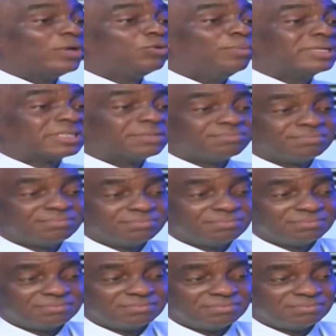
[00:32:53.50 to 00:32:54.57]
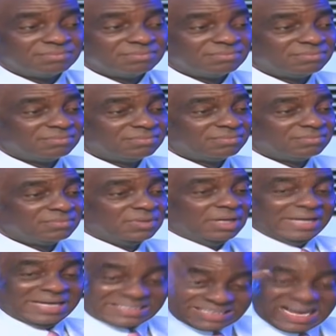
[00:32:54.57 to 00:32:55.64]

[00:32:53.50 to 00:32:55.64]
you meet him. It